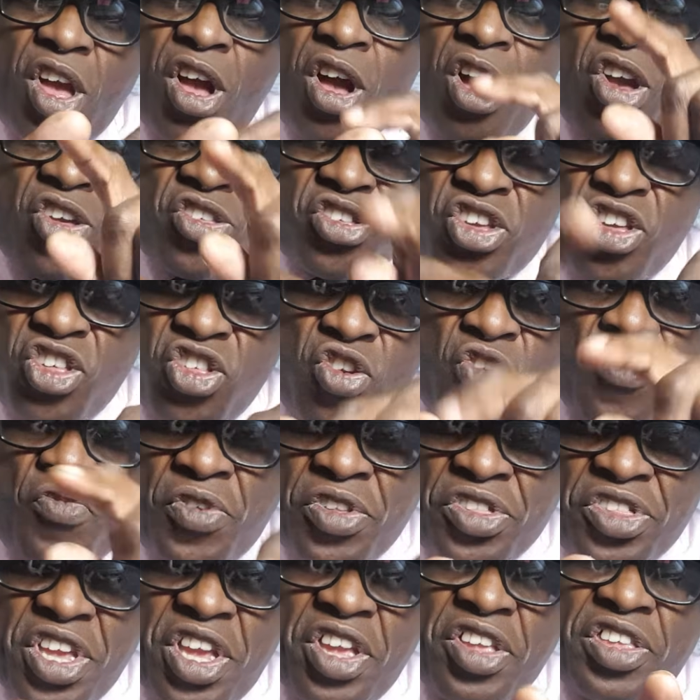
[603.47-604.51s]
asking you for
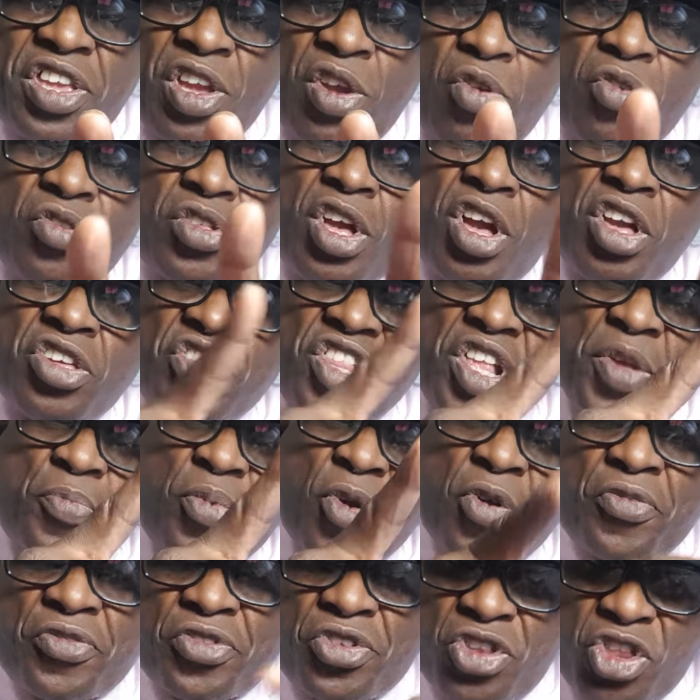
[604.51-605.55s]
details, I slip
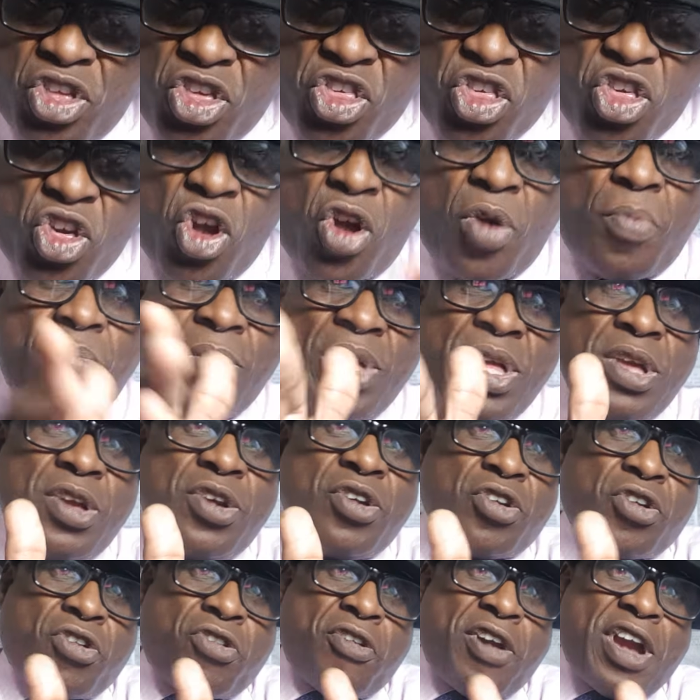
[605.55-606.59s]
off to the shop,
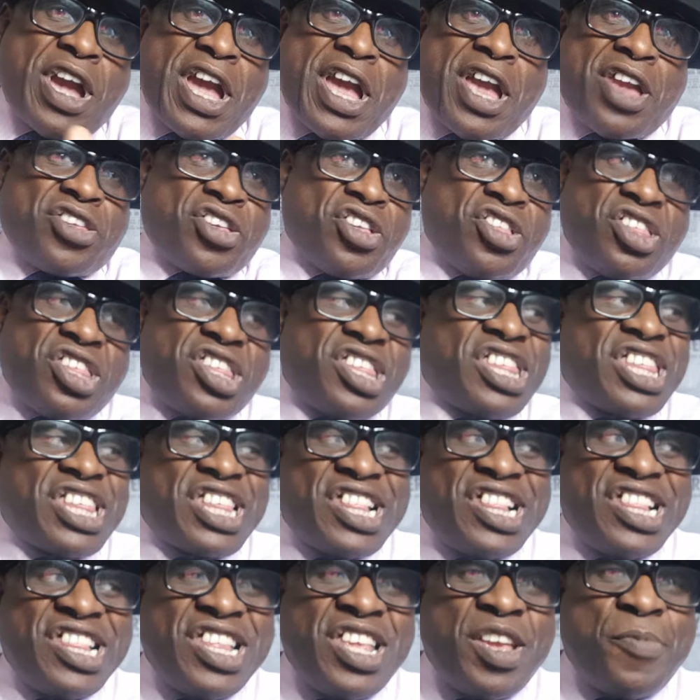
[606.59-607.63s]
crash, and
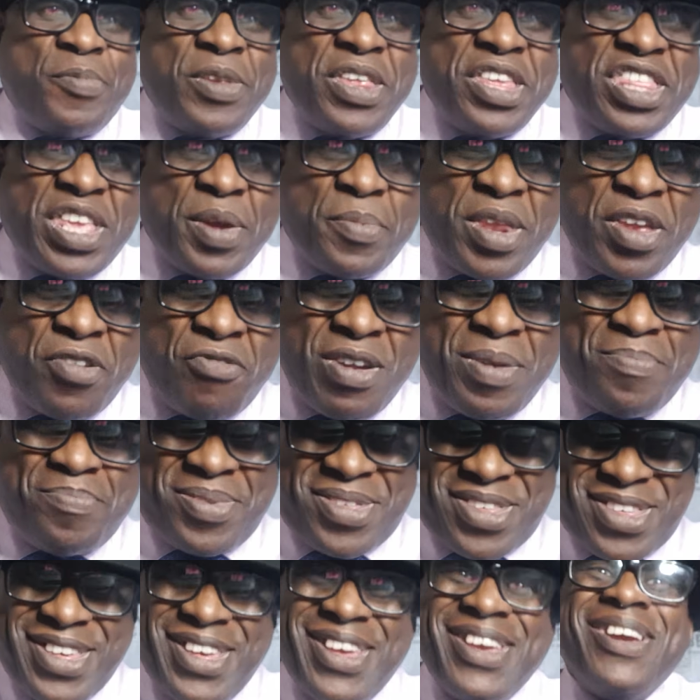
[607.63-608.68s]
slibbly dibbly
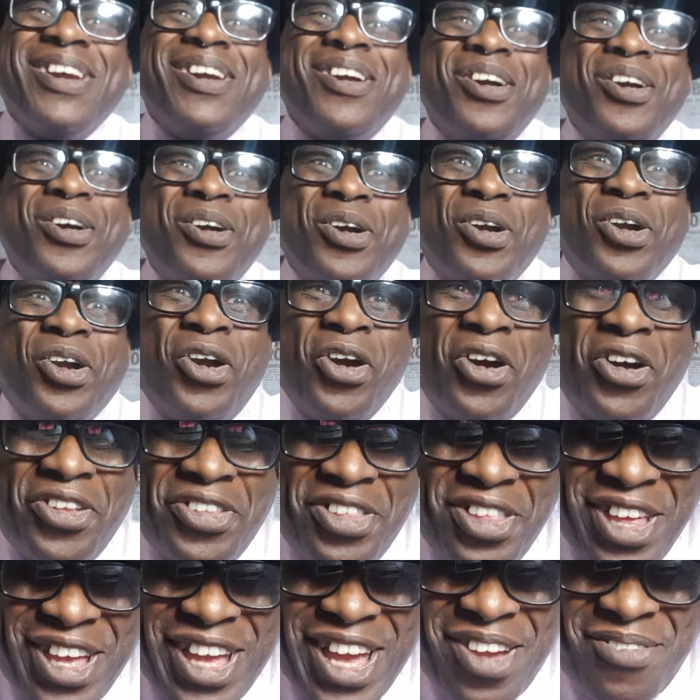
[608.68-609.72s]
whips. Gone,
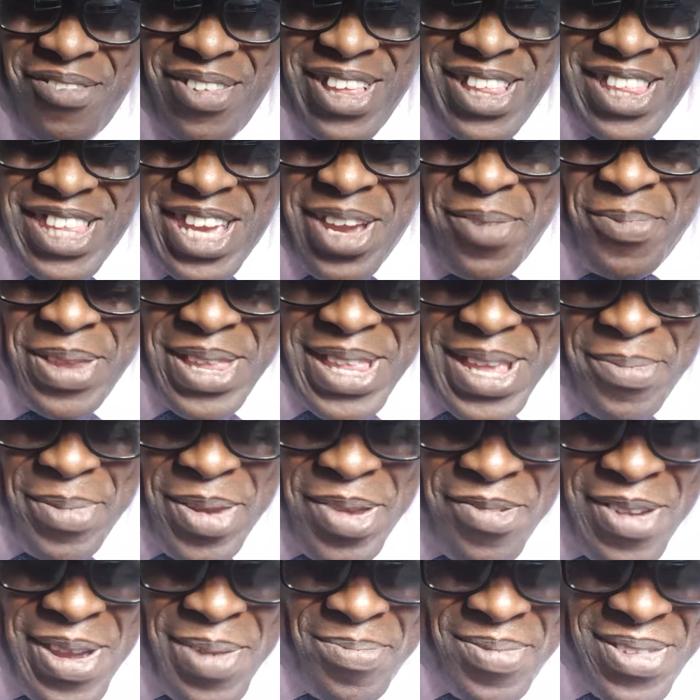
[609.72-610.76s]
you get me? Skibbly dibbly
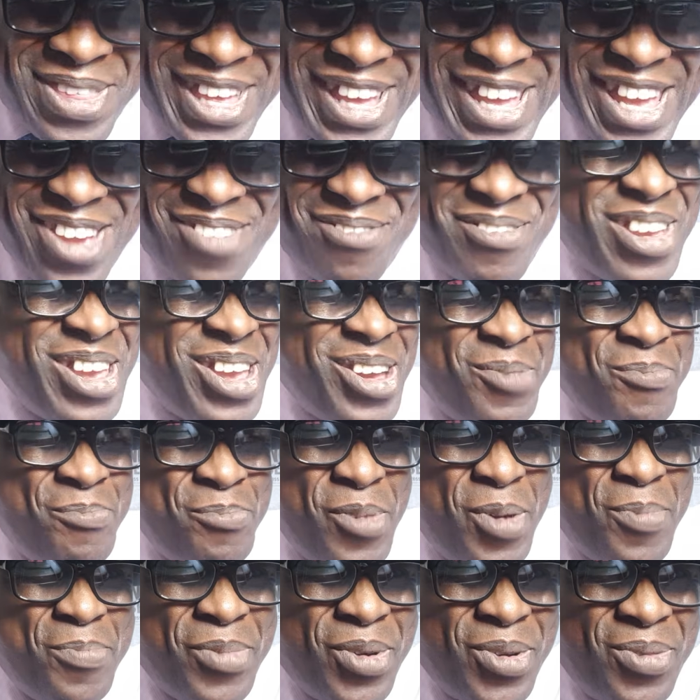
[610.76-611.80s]
whips, you get me?
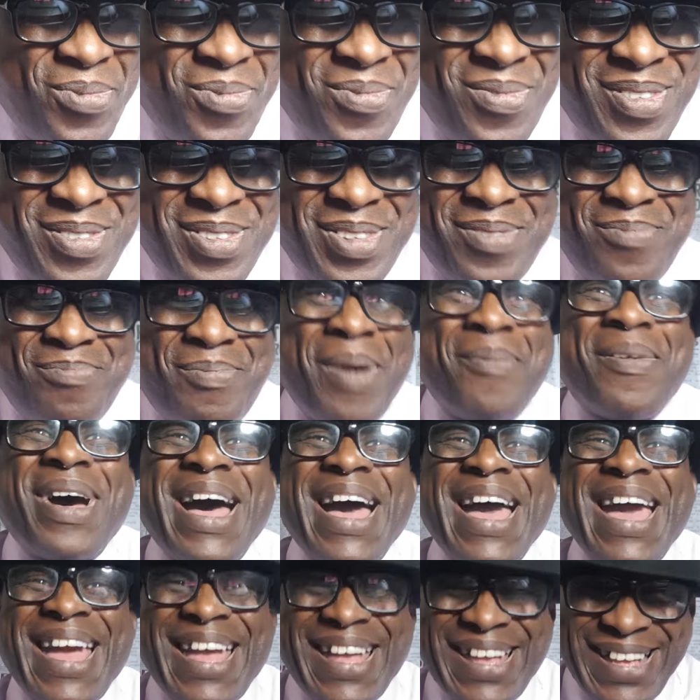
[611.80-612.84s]
Boom, boom,
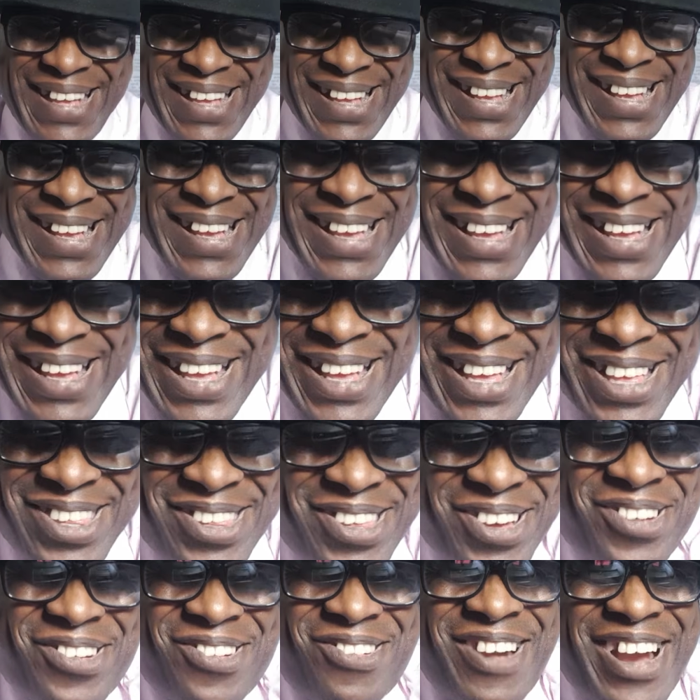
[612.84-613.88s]
bye-bye. So
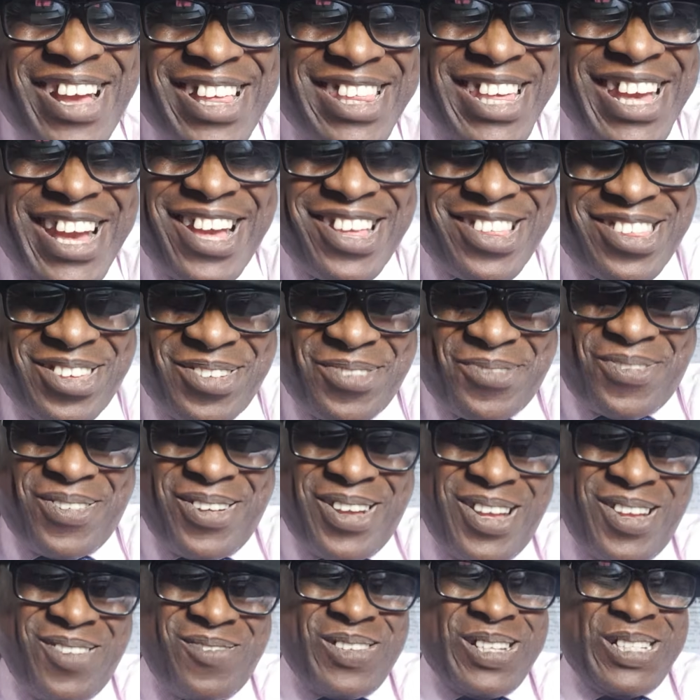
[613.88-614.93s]
Cressy, as your
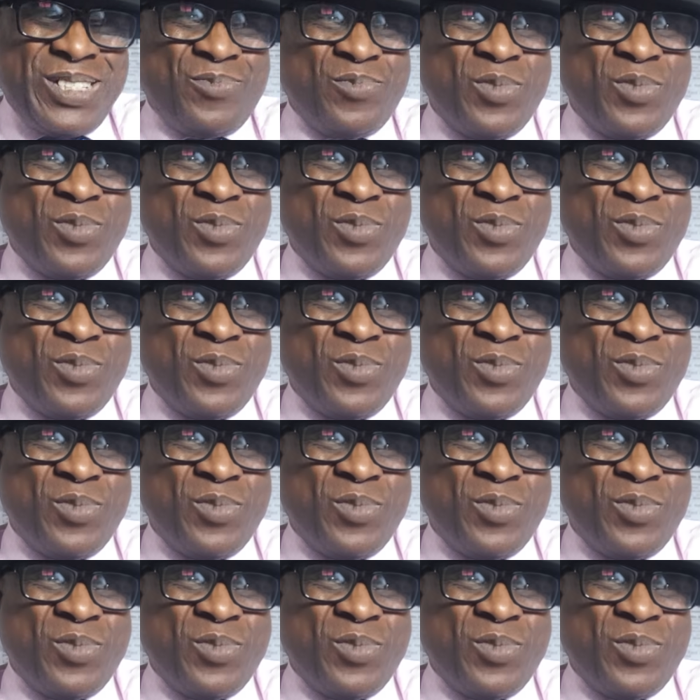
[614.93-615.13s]
father,